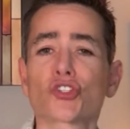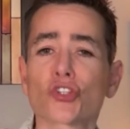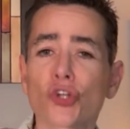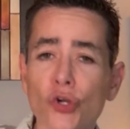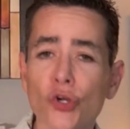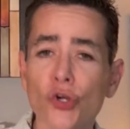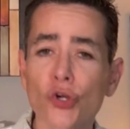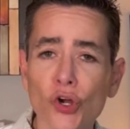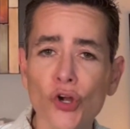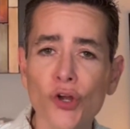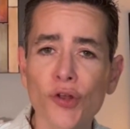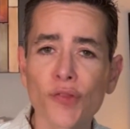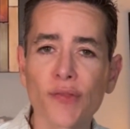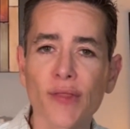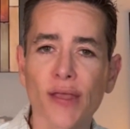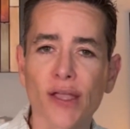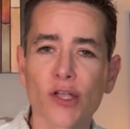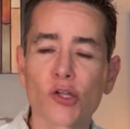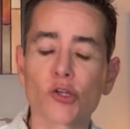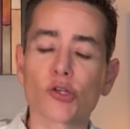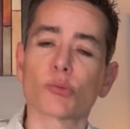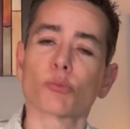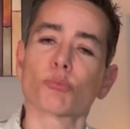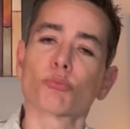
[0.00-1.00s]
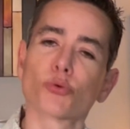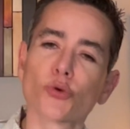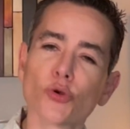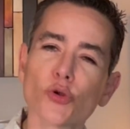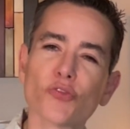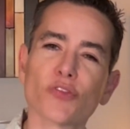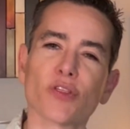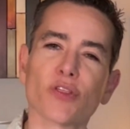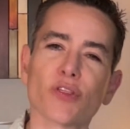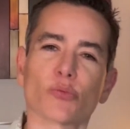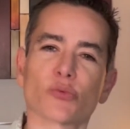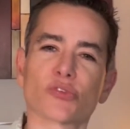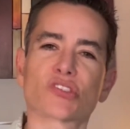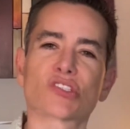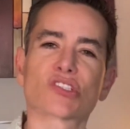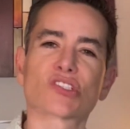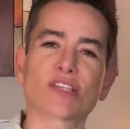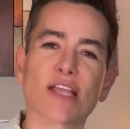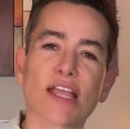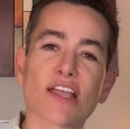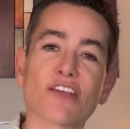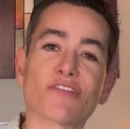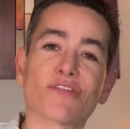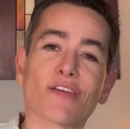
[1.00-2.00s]
concern. They couldn't prove that it
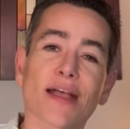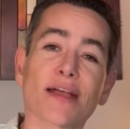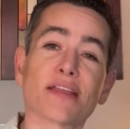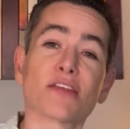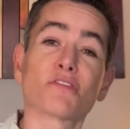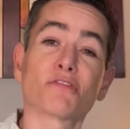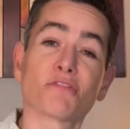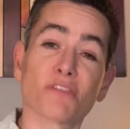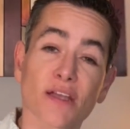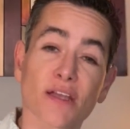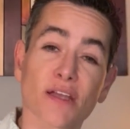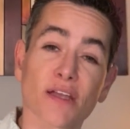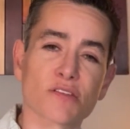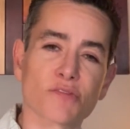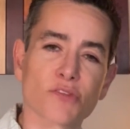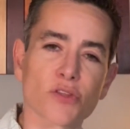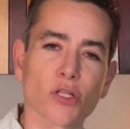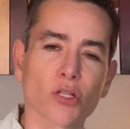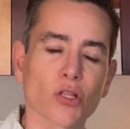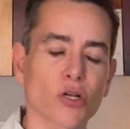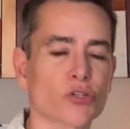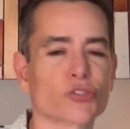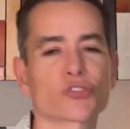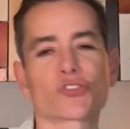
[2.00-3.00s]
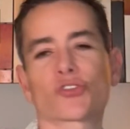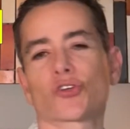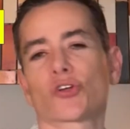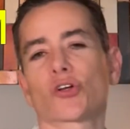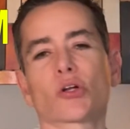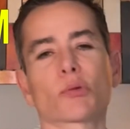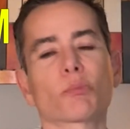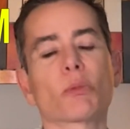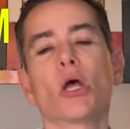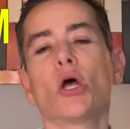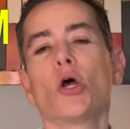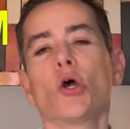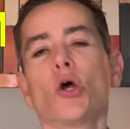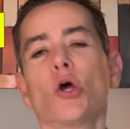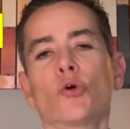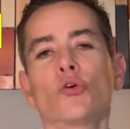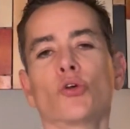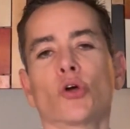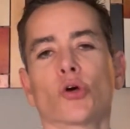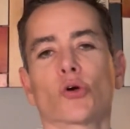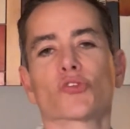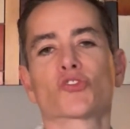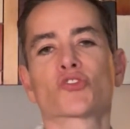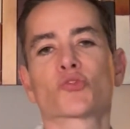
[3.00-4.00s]
was safe and effective in the long term.
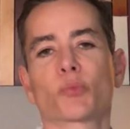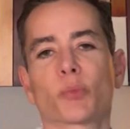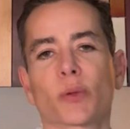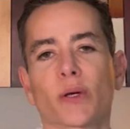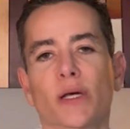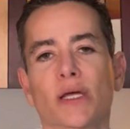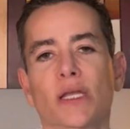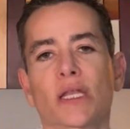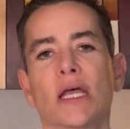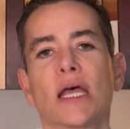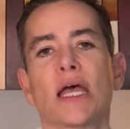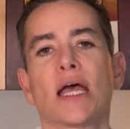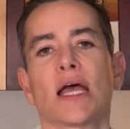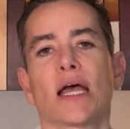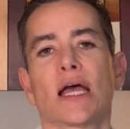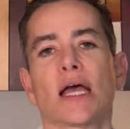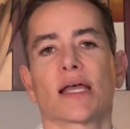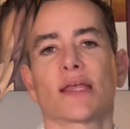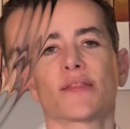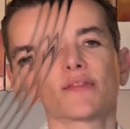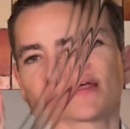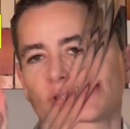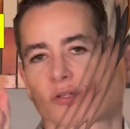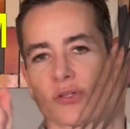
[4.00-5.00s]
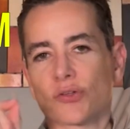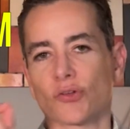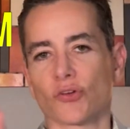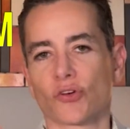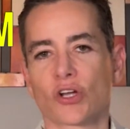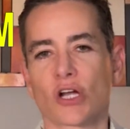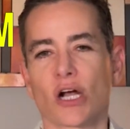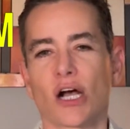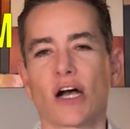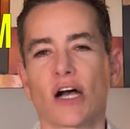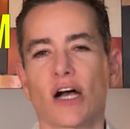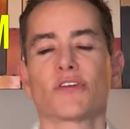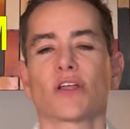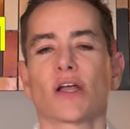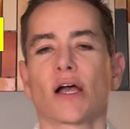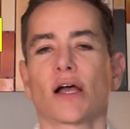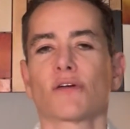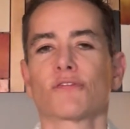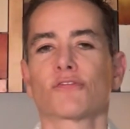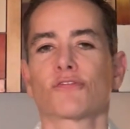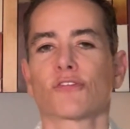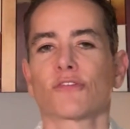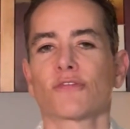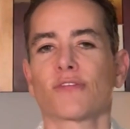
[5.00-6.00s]
Who knows? But there's a little
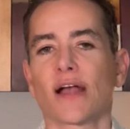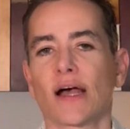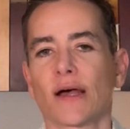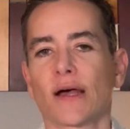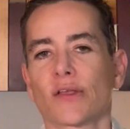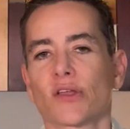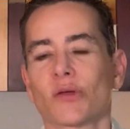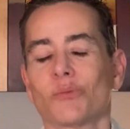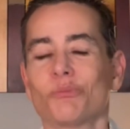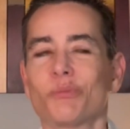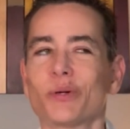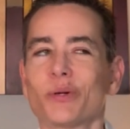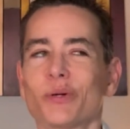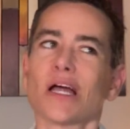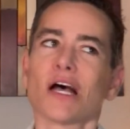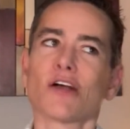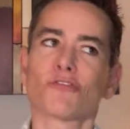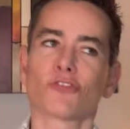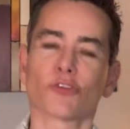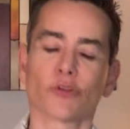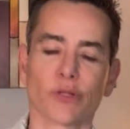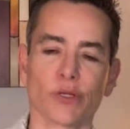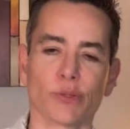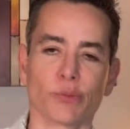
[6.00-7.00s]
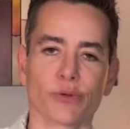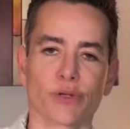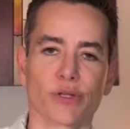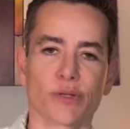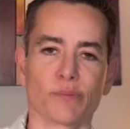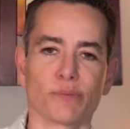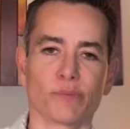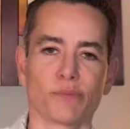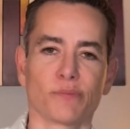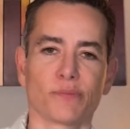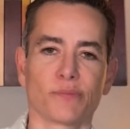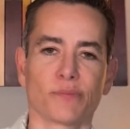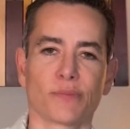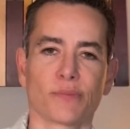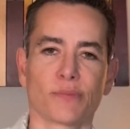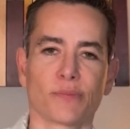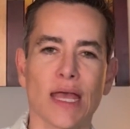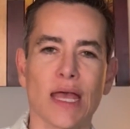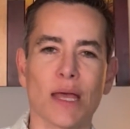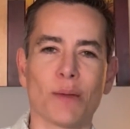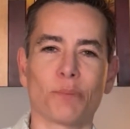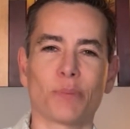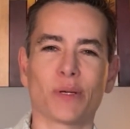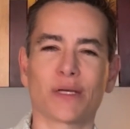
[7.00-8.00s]
caveat for Valium, but not for Librium.
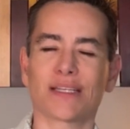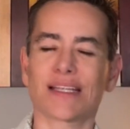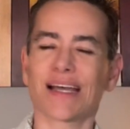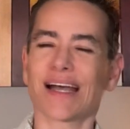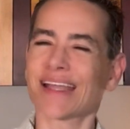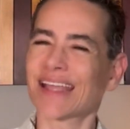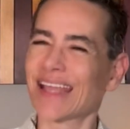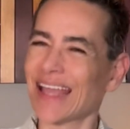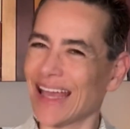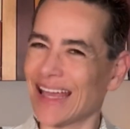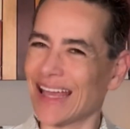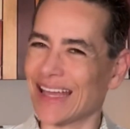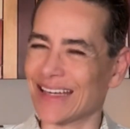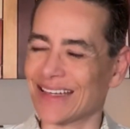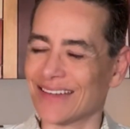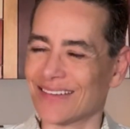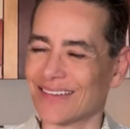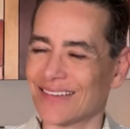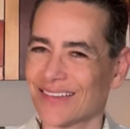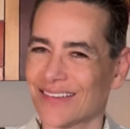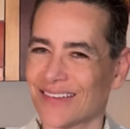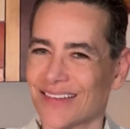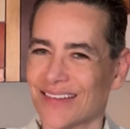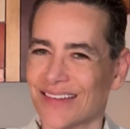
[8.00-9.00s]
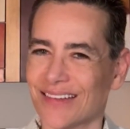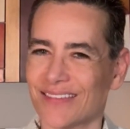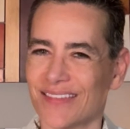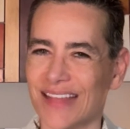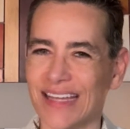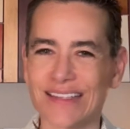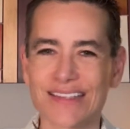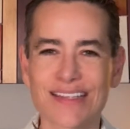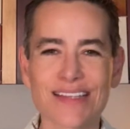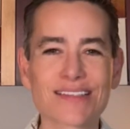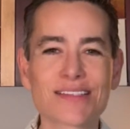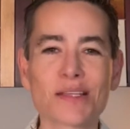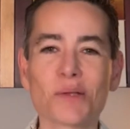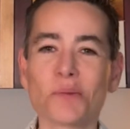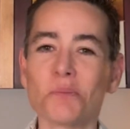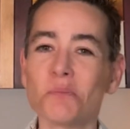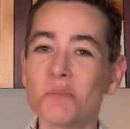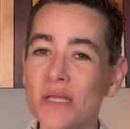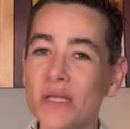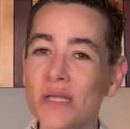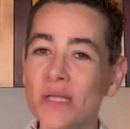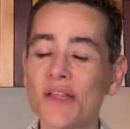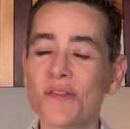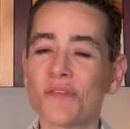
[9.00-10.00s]
But again, that
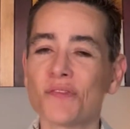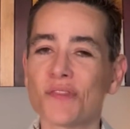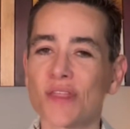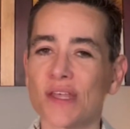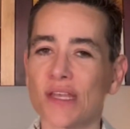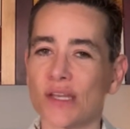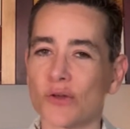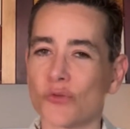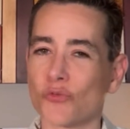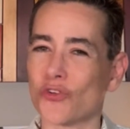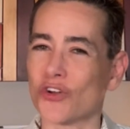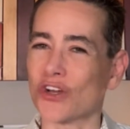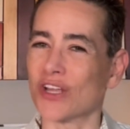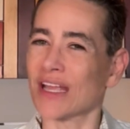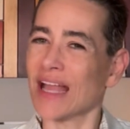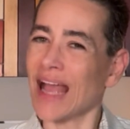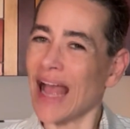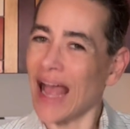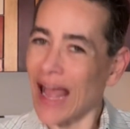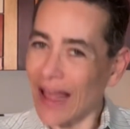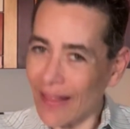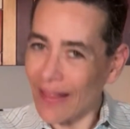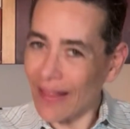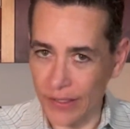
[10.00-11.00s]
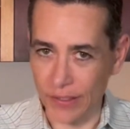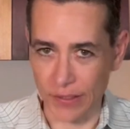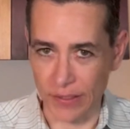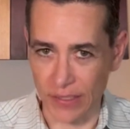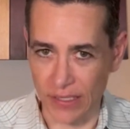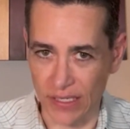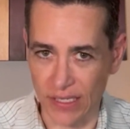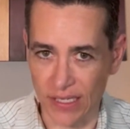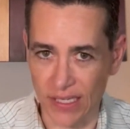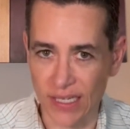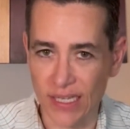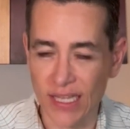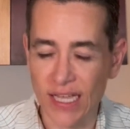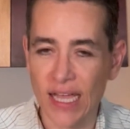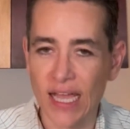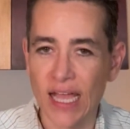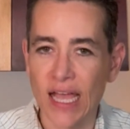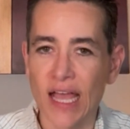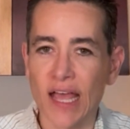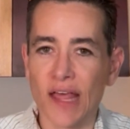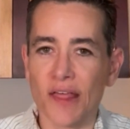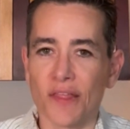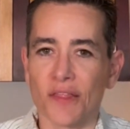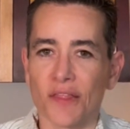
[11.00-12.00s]
doesn't mean that in reality,